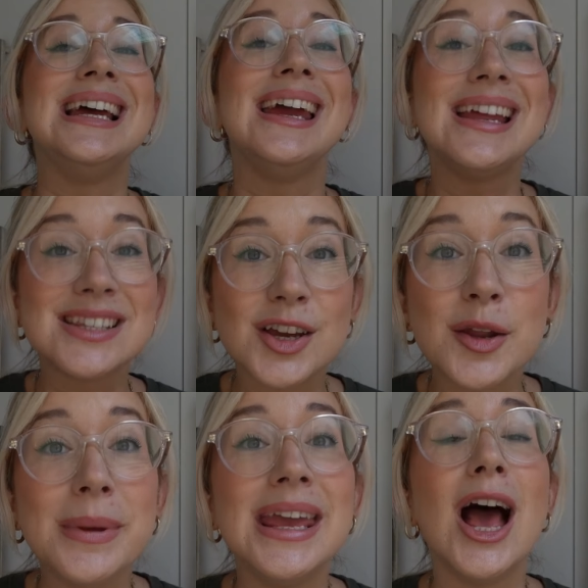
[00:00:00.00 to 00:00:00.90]
It's going
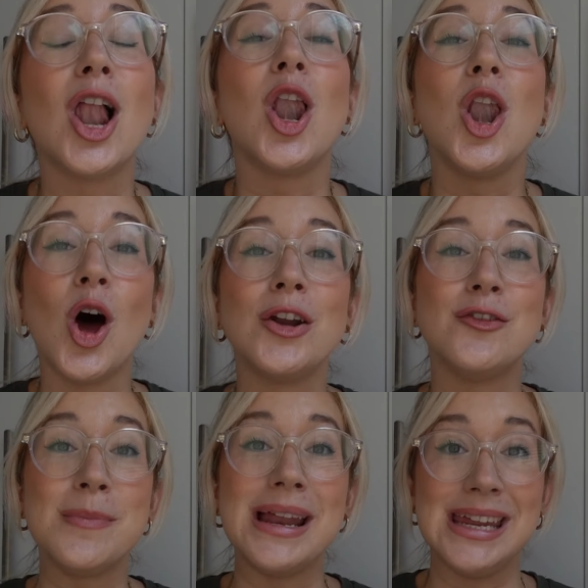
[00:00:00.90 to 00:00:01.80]
to be a lot
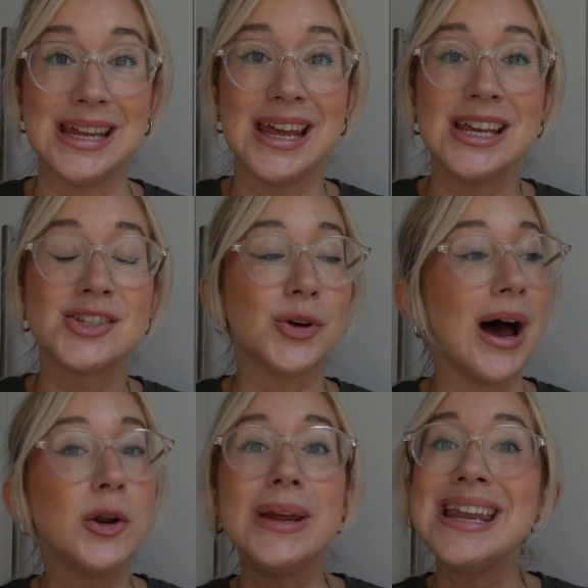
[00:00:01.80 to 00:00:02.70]
of money. So
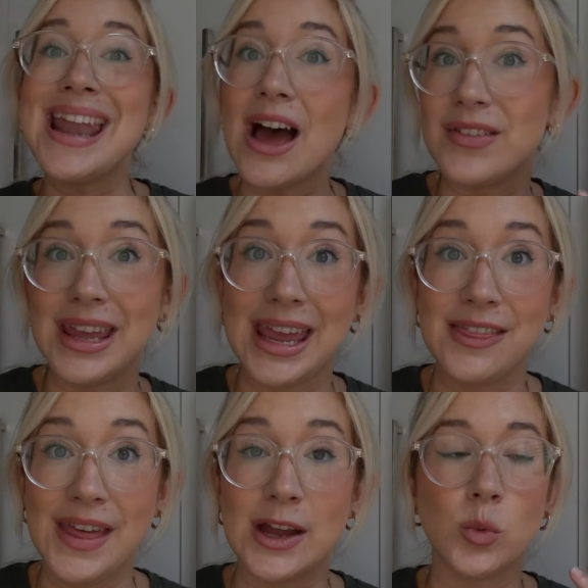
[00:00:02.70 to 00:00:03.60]
how do we
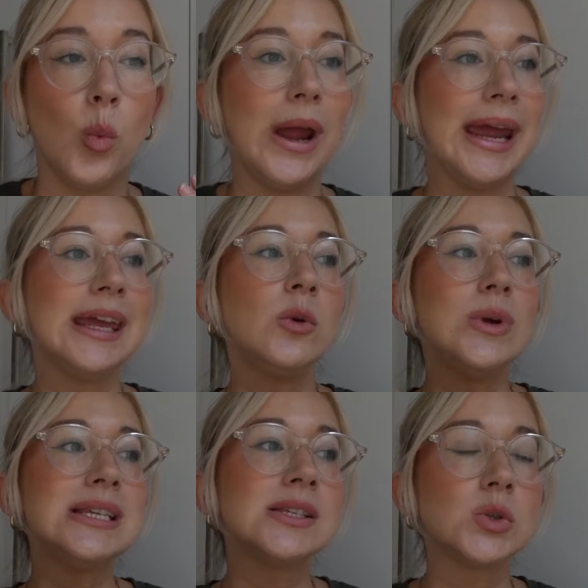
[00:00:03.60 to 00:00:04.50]
navigate that? Where can
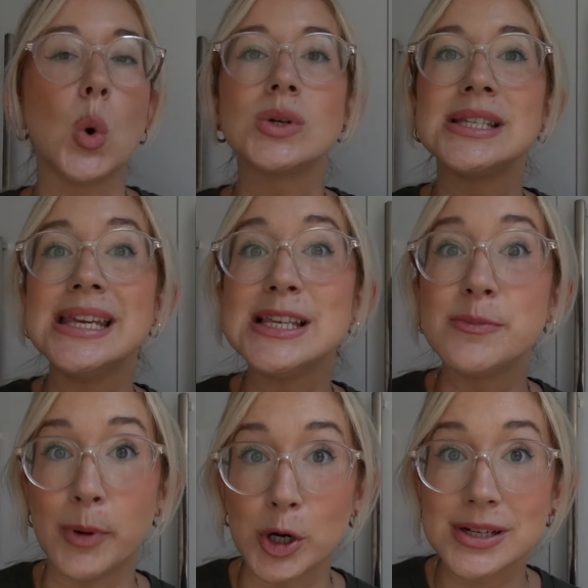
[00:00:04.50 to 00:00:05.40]
we source these
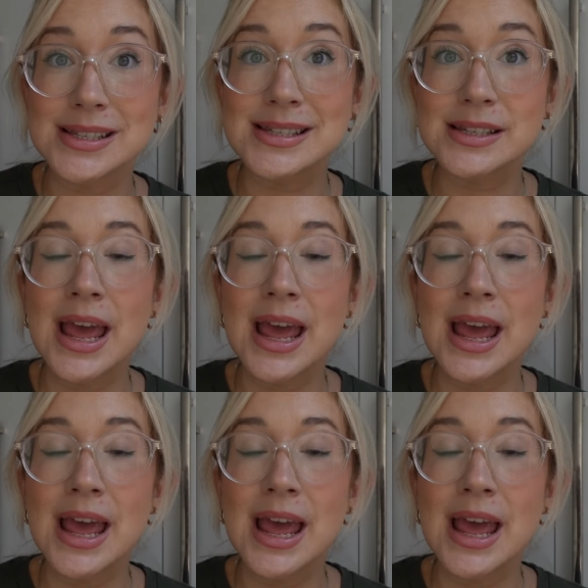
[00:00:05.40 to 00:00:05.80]
books